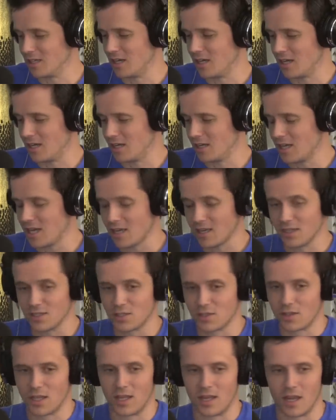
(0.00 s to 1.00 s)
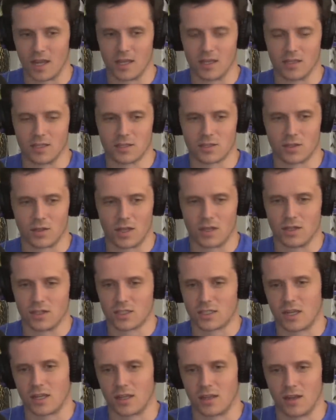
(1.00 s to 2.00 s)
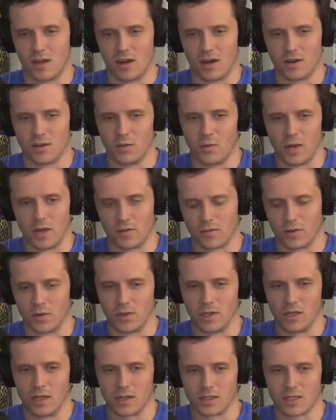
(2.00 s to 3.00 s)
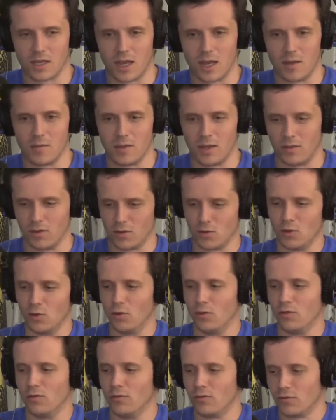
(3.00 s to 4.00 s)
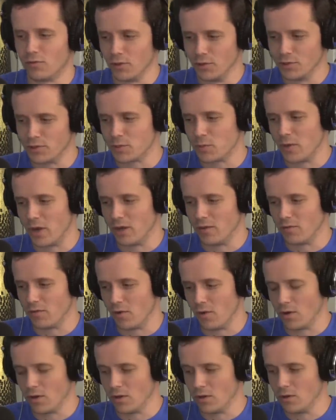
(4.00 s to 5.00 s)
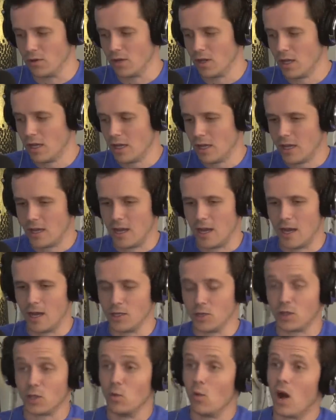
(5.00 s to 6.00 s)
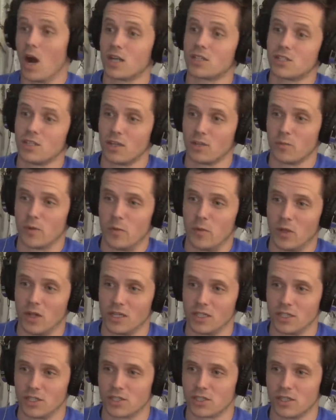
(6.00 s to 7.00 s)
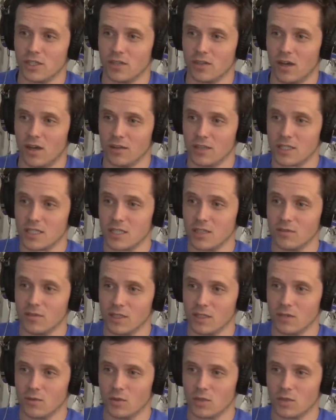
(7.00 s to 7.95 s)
and so then you're sitting there, you wait for a really long time. They have a cool fruit spread for you. You can watch the other people audition on the TV,